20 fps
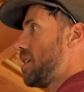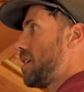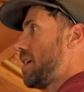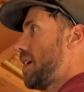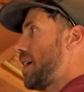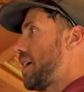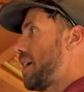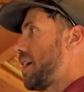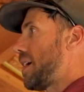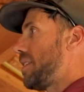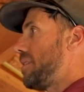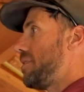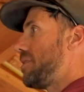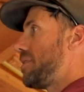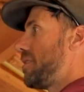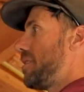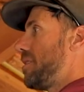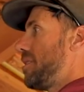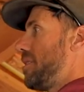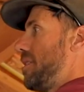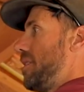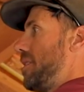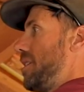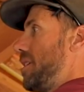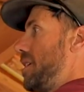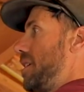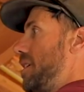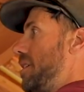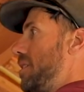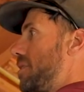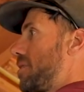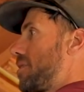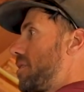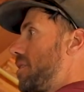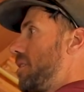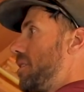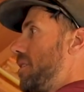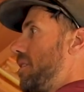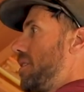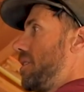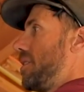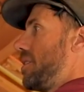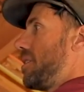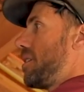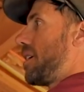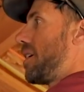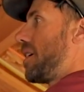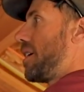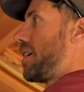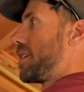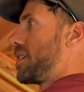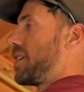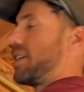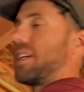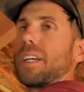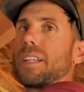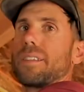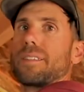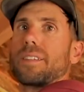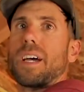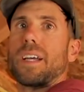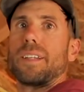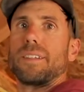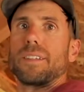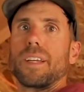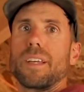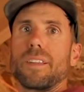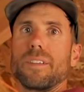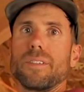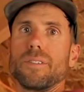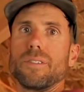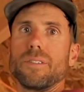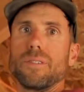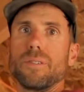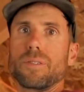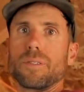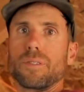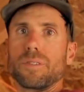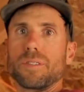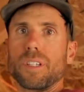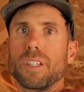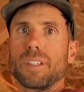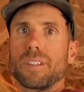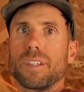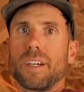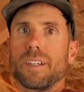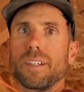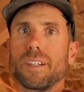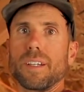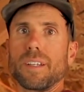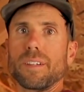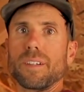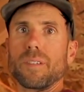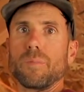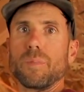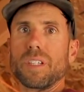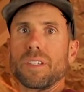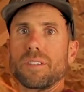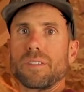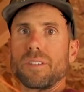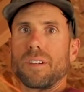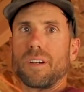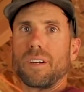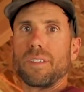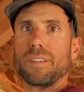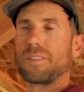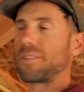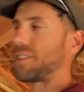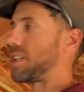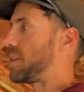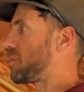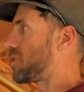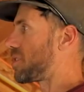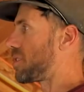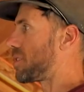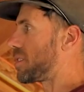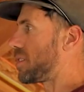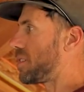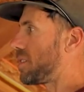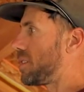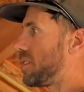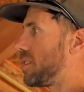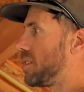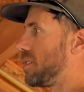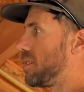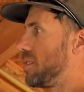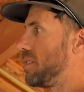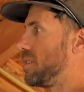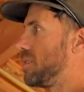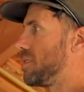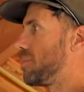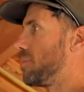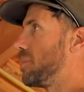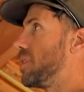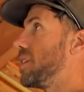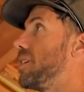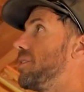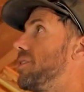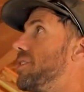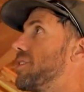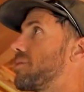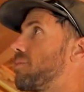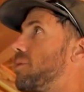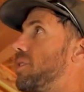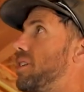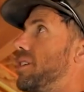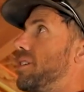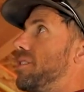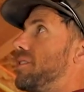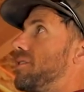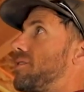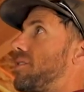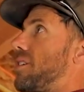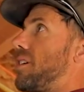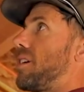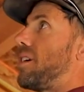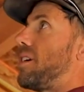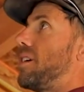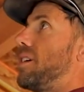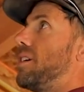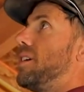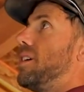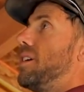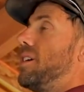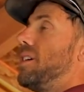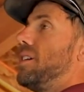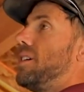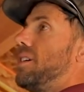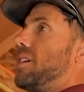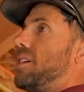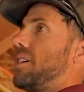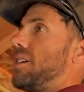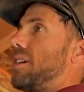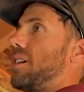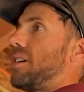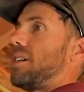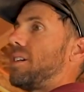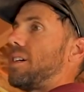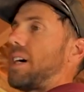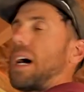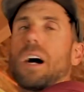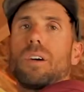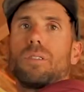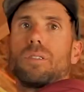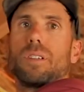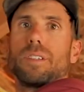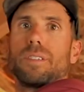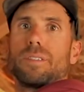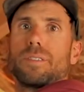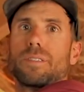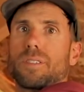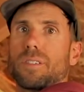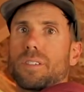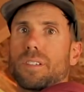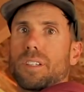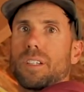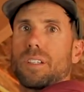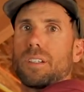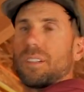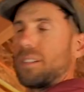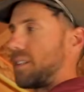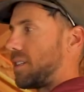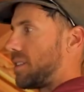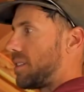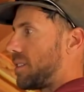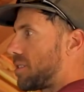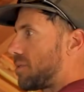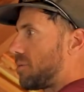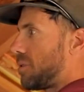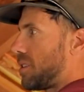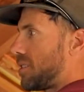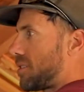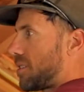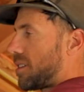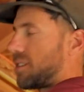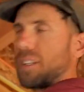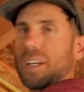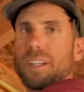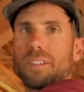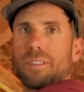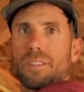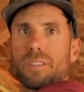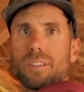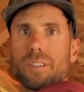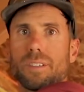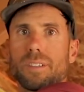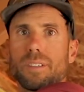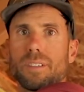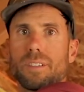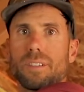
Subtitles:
And these are going to get tied together. The neutrals get tied together because they're on the same circuit. But this one is our outlet circuit, and this one is our light circuit.